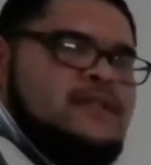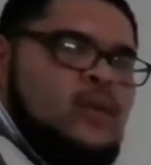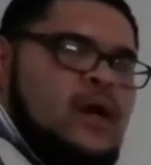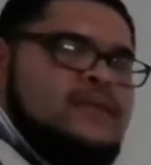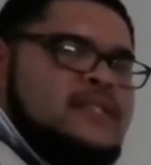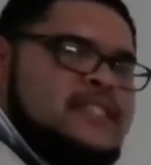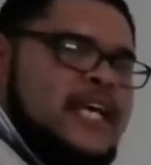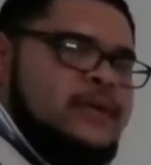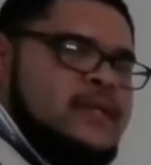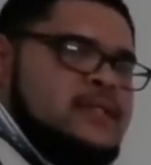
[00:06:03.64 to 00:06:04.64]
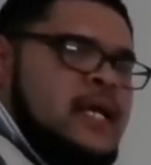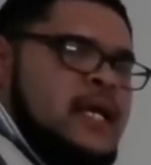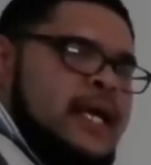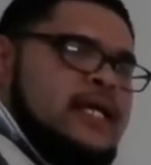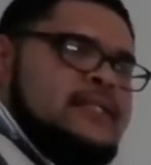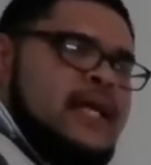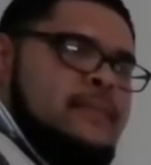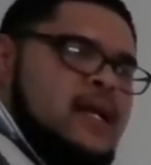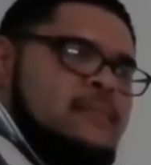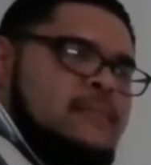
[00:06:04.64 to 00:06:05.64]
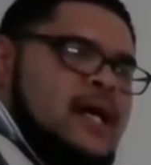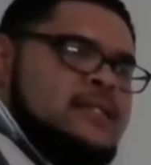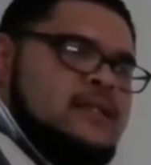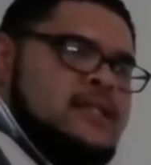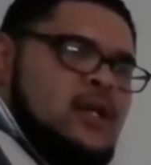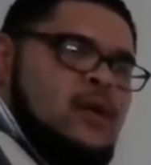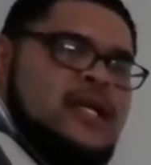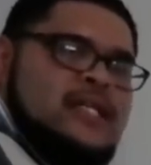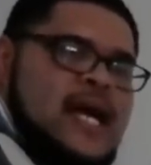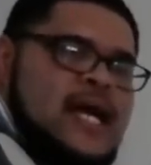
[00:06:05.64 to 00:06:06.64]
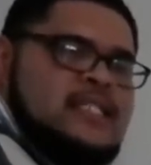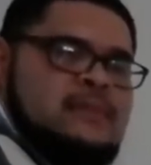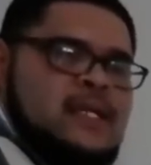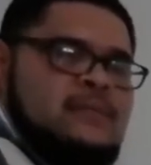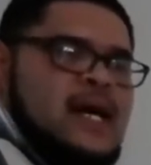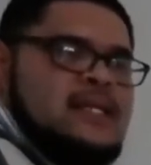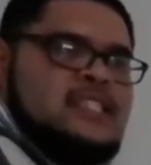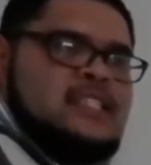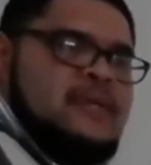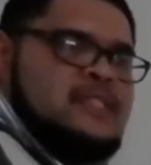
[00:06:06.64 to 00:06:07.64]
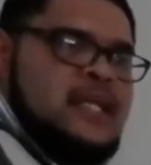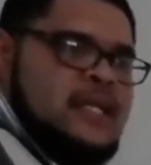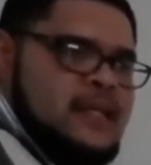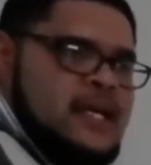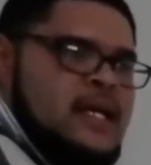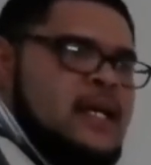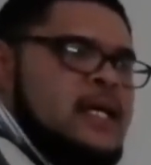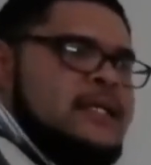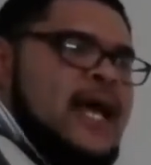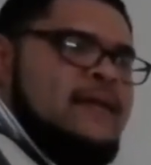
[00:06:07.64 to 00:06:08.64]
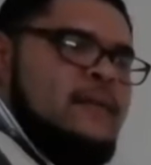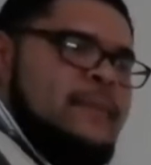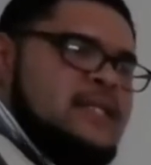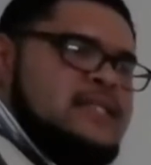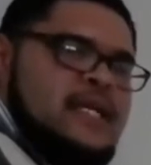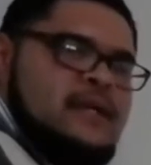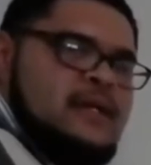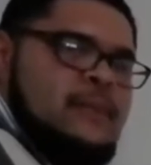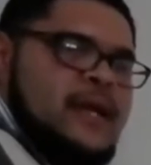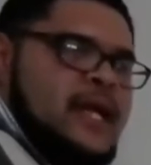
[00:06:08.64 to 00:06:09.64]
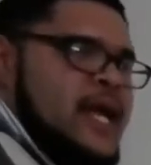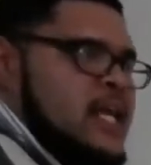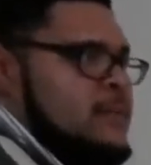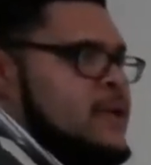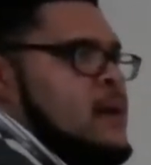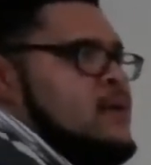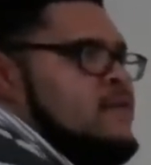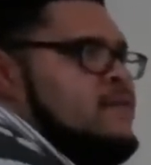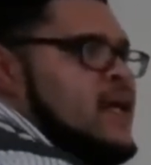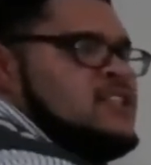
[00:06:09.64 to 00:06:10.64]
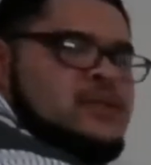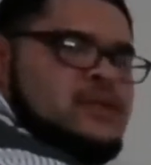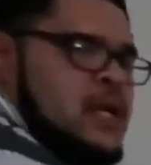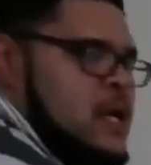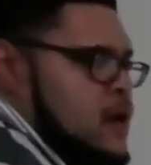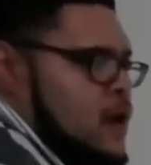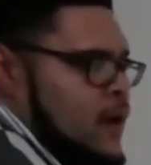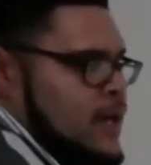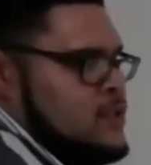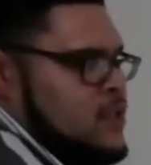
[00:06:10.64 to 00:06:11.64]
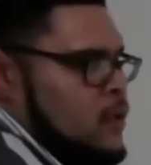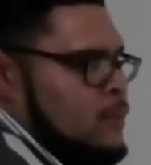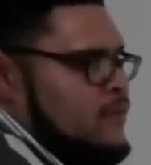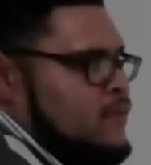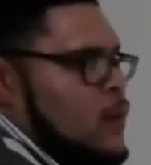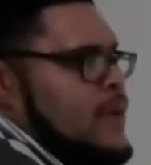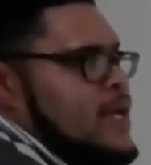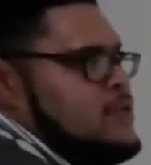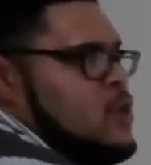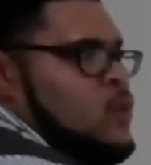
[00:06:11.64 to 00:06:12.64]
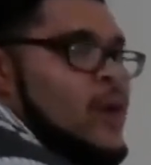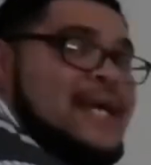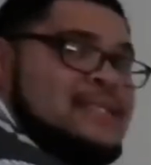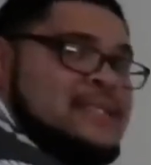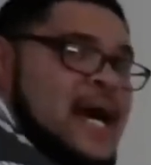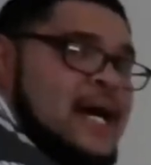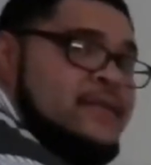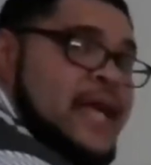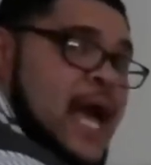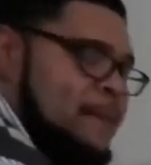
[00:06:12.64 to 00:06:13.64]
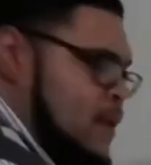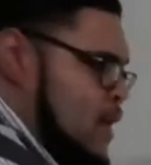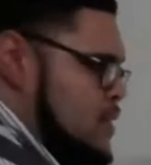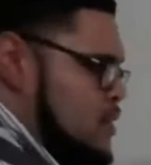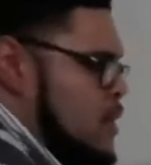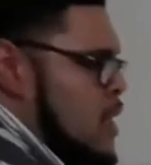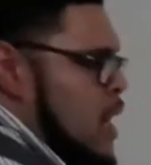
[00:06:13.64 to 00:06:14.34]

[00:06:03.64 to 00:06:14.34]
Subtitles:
the wealthy secrets, is they minimize it, they lower their taxes, minimize expenses like that. They have a business income coming in and they become an investor. All right, so before we get to the right side of capitalism,